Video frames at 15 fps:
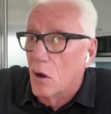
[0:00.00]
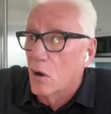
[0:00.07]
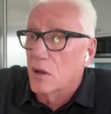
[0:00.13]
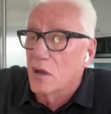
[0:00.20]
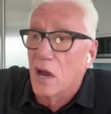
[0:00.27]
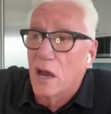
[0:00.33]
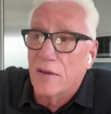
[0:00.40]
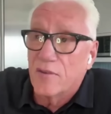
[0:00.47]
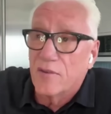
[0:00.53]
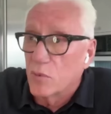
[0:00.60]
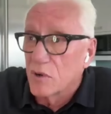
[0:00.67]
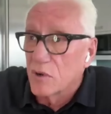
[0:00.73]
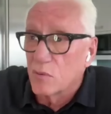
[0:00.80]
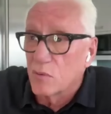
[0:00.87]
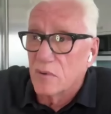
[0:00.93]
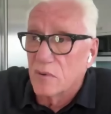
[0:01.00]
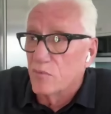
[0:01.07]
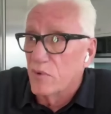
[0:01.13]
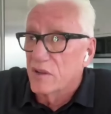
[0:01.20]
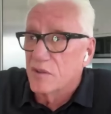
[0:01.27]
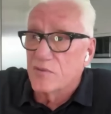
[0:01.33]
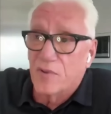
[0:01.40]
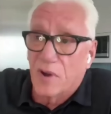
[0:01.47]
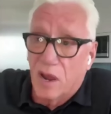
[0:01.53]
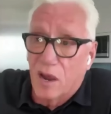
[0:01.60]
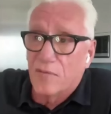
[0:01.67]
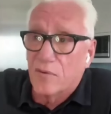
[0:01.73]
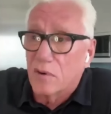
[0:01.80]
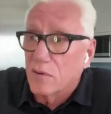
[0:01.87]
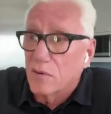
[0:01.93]
archive in which it will rest
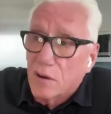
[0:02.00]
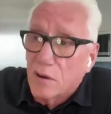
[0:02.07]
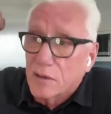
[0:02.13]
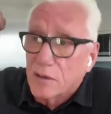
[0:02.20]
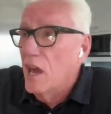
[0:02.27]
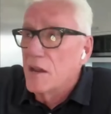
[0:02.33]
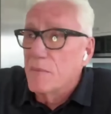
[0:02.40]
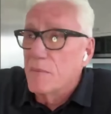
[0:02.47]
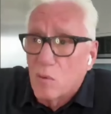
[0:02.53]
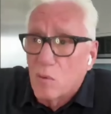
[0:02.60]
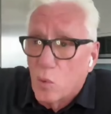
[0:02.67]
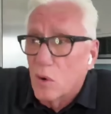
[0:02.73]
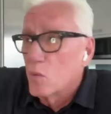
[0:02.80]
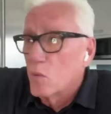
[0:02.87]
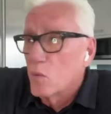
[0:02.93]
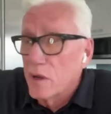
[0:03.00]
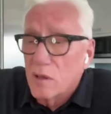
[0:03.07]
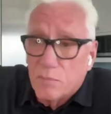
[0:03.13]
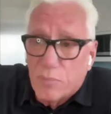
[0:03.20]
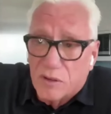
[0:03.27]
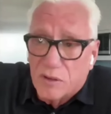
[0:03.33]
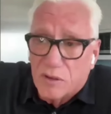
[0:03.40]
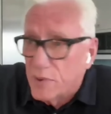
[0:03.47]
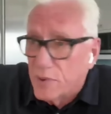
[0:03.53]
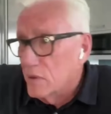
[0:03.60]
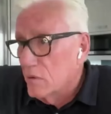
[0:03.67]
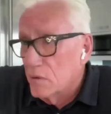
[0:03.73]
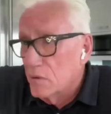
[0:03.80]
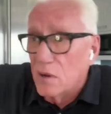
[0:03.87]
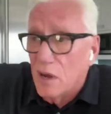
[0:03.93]
forever, Academy Award winning Best
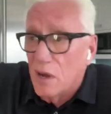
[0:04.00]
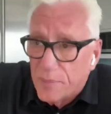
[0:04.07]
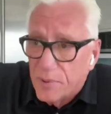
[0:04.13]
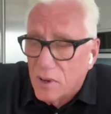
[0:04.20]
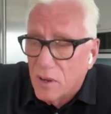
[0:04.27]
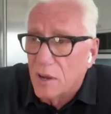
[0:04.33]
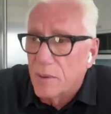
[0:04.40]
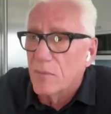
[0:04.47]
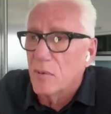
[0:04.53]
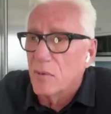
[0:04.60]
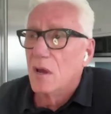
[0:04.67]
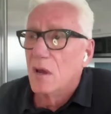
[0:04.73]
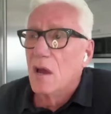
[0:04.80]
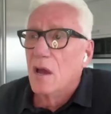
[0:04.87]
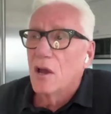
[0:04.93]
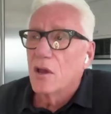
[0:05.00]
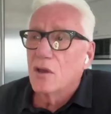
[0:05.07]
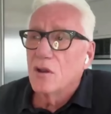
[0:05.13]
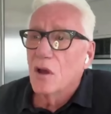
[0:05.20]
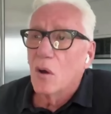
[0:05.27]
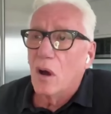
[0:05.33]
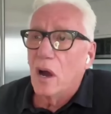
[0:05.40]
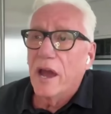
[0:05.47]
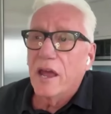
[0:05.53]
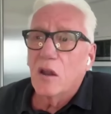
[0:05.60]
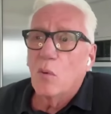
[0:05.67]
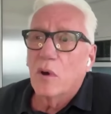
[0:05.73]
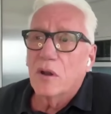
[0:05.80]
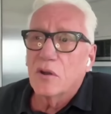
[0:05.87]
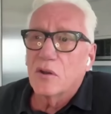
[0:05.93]
Picture, Oppenheimer. I
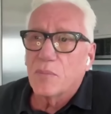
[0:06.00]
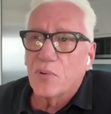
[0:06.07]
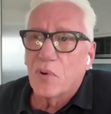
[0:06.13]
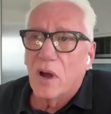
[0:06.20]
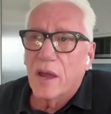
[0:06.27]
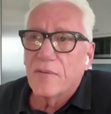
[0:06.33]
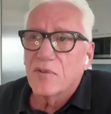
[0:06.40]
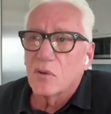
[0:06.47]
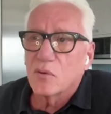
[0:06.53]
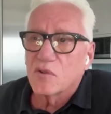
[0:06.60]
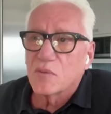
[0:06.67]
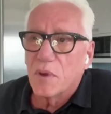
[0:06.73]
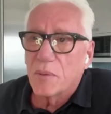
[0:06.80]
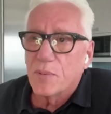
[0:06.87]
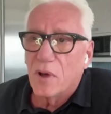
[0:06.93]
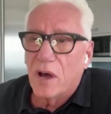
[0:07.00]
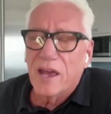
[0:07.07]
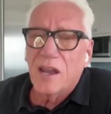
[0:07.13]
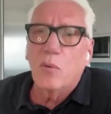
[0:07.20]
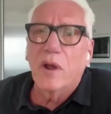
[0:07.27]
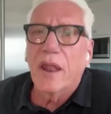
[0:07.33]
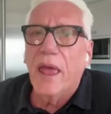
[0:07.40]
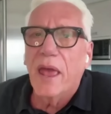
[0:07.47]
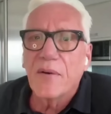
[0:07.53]
don't want to deprive those people. I don't want